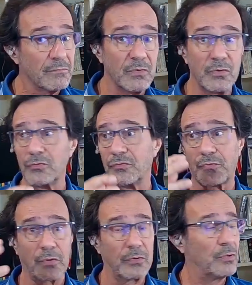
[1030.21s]
your
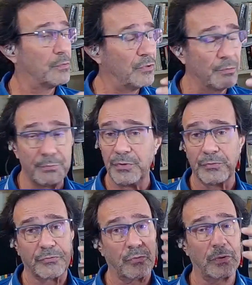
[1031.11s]

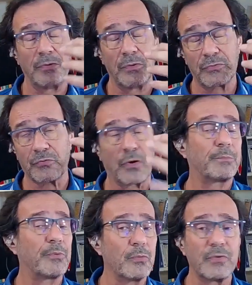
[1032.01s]

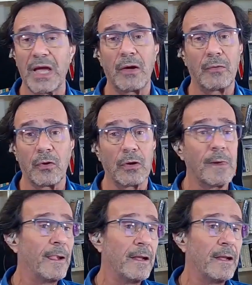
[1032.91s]
truck broke down, or